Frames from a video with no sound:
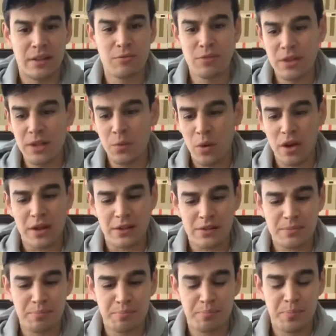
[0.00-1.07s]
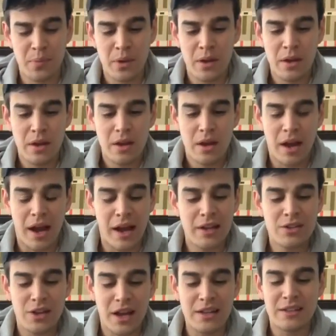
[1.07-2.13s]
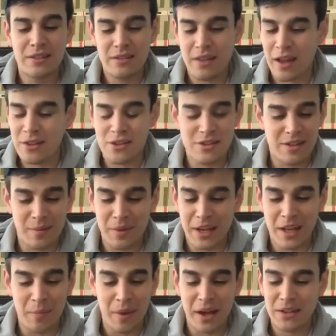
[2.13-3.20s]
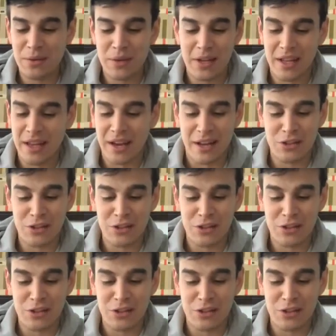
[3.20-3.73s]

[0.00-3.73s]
It really was. I'm going to get back to it again.